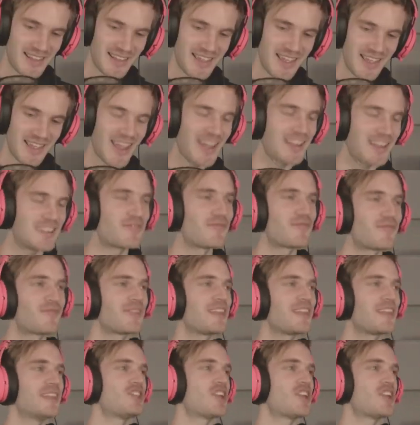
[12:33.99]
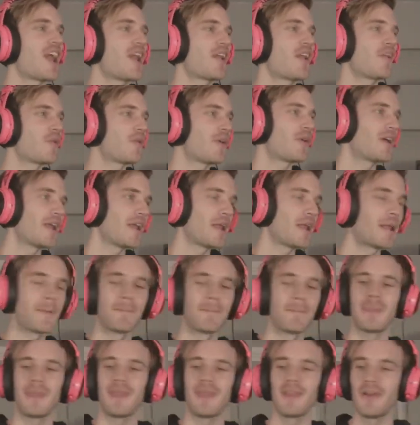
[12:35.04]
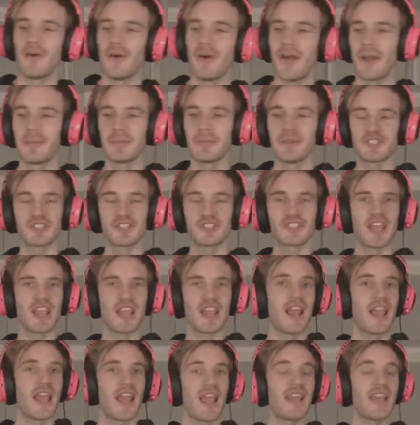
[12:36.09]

It's freaking January. You know what? I'm gonna just say it.